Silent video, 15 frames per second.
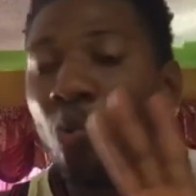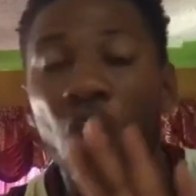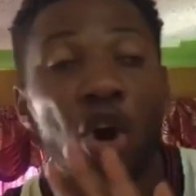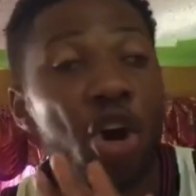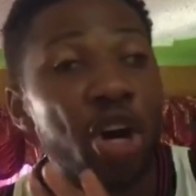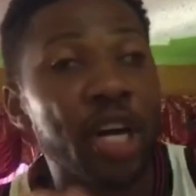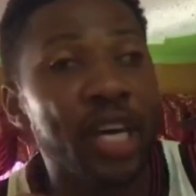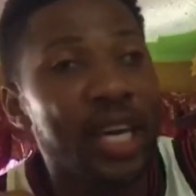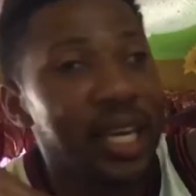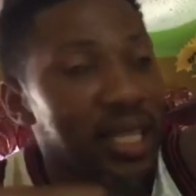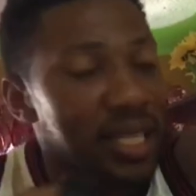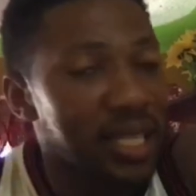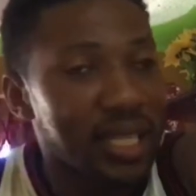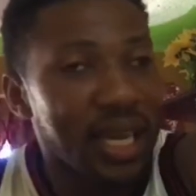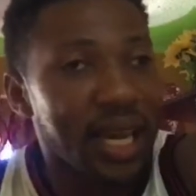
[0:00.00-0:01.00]
work
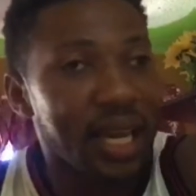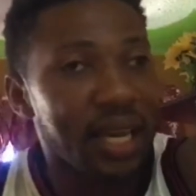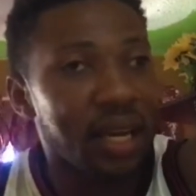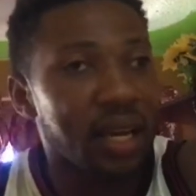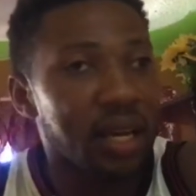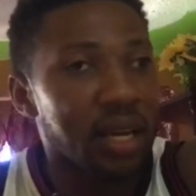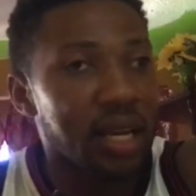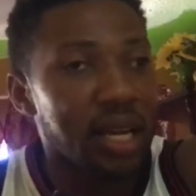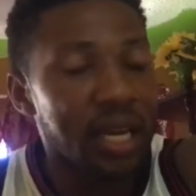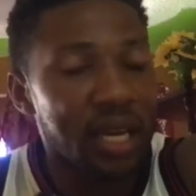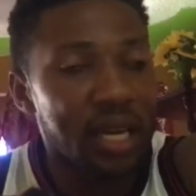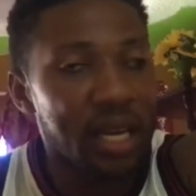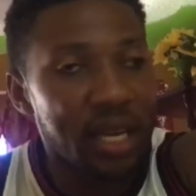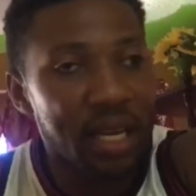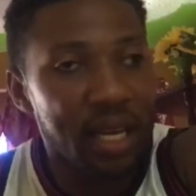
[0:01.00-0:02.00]
inside
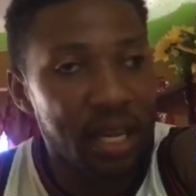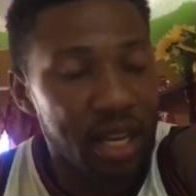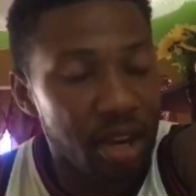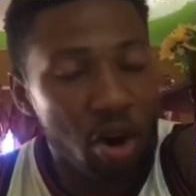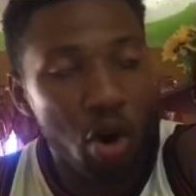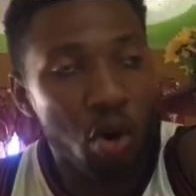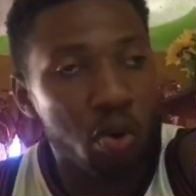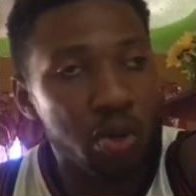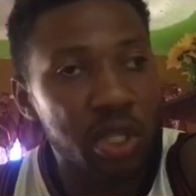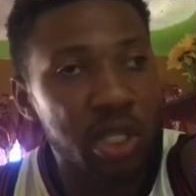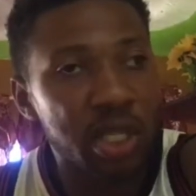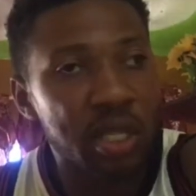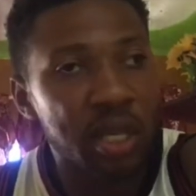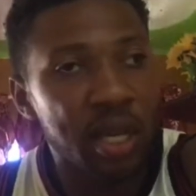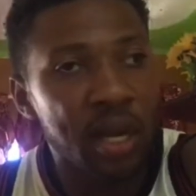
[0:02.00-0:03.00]
the
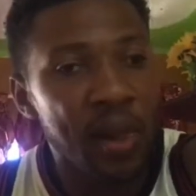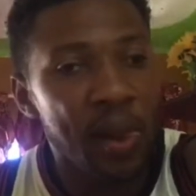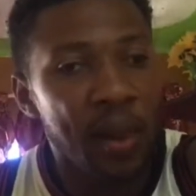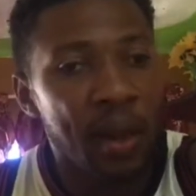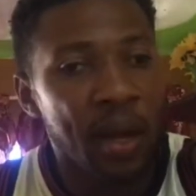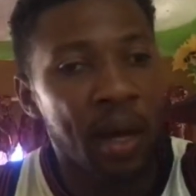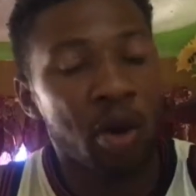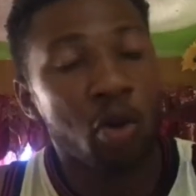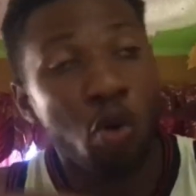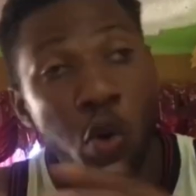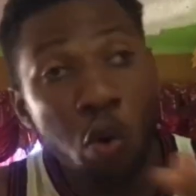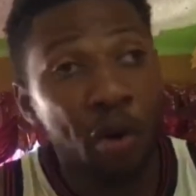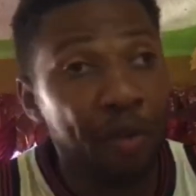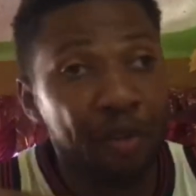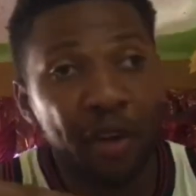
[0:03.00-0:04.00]
house,
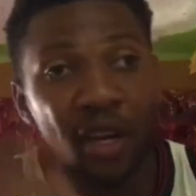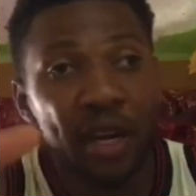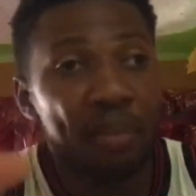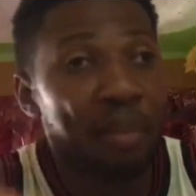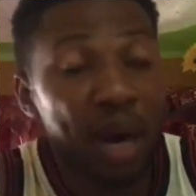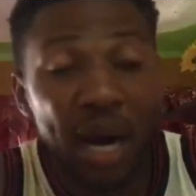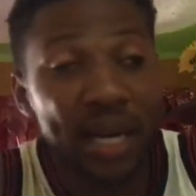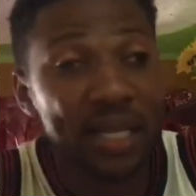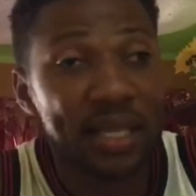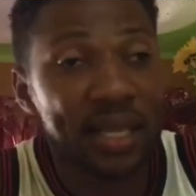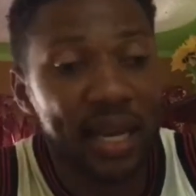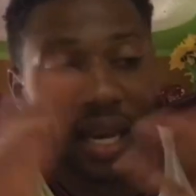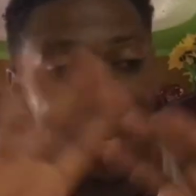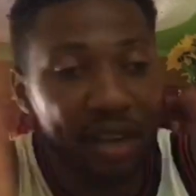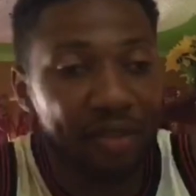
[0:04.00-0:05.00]
cook for the
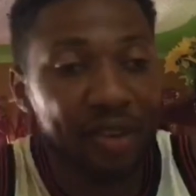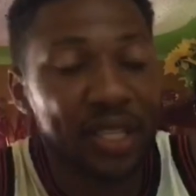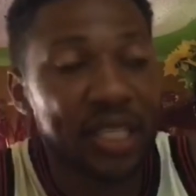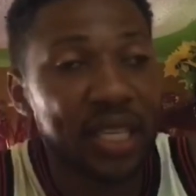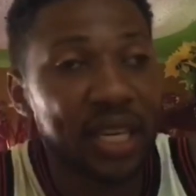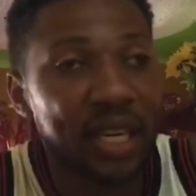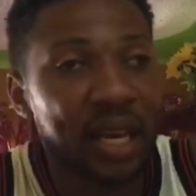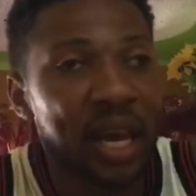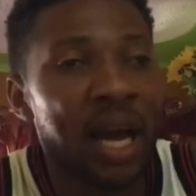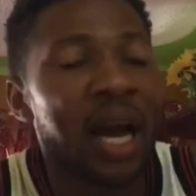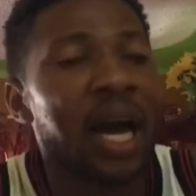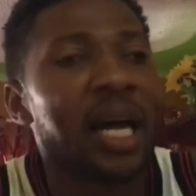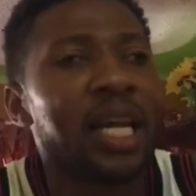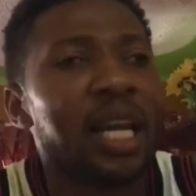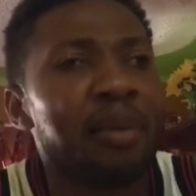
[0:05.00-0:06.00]
master and everything,
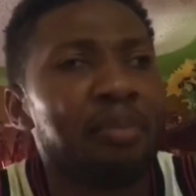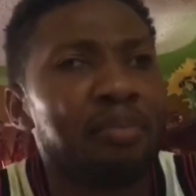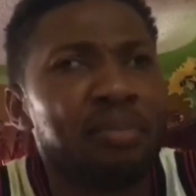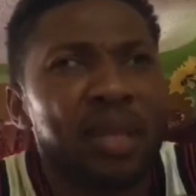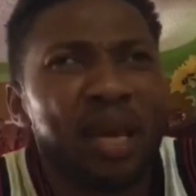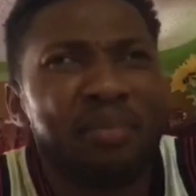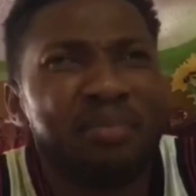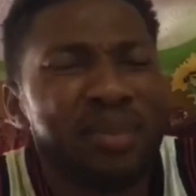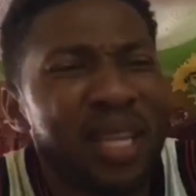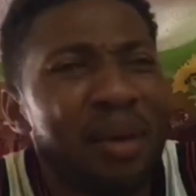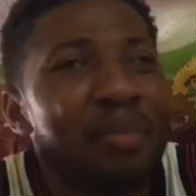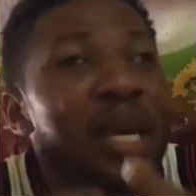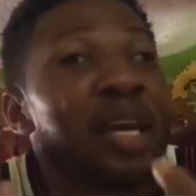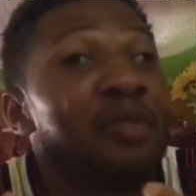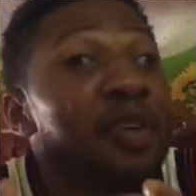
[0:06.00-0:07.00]
and
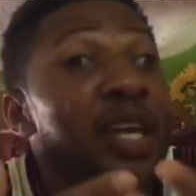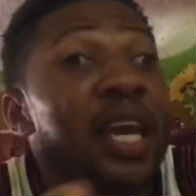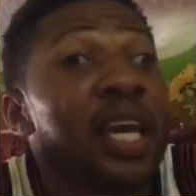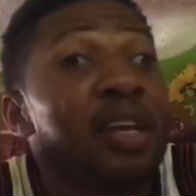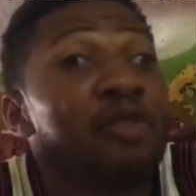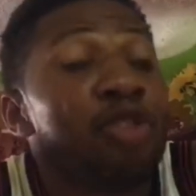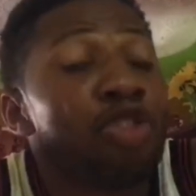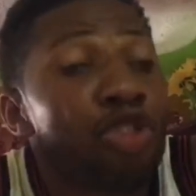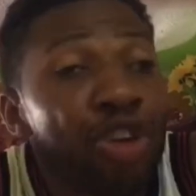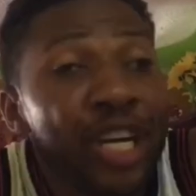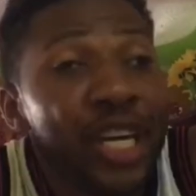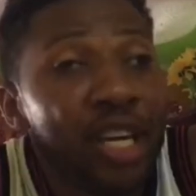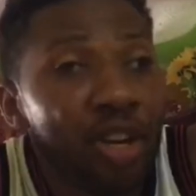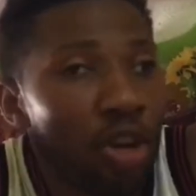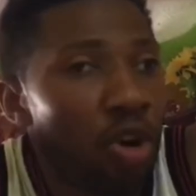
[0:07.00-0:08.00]
them get fi can even
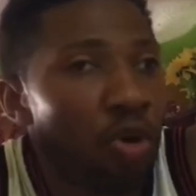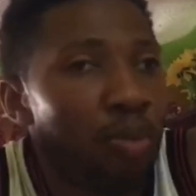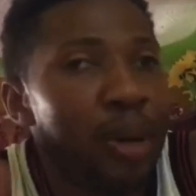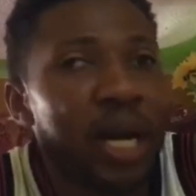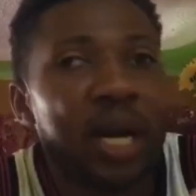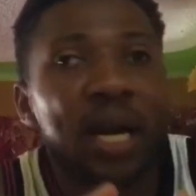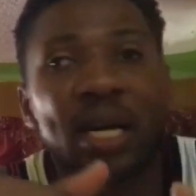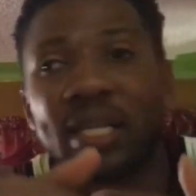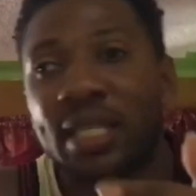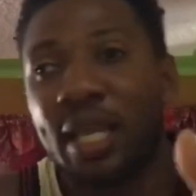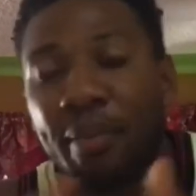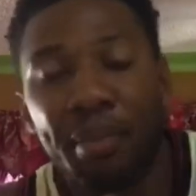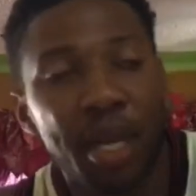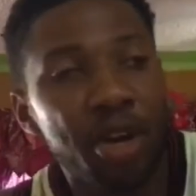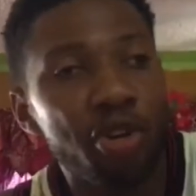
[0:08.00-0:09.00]
read now because
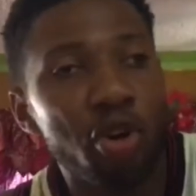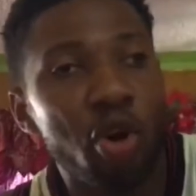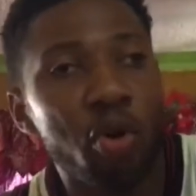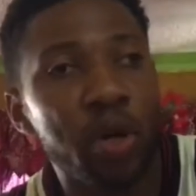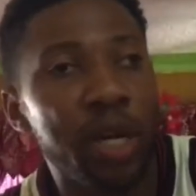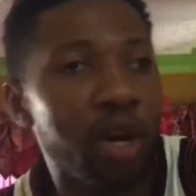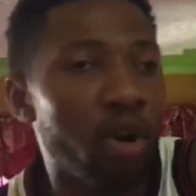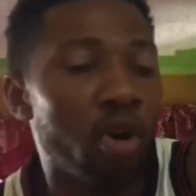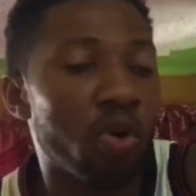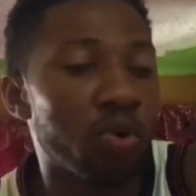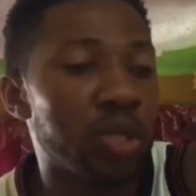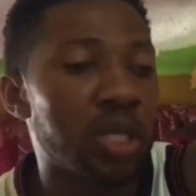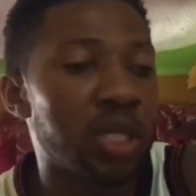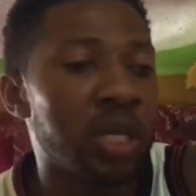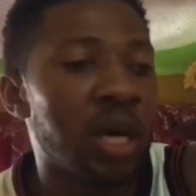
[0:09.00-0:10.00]
them they around the
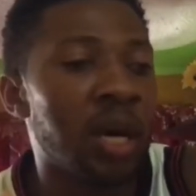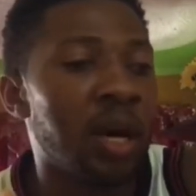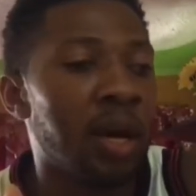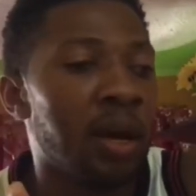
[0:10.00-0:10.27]
house,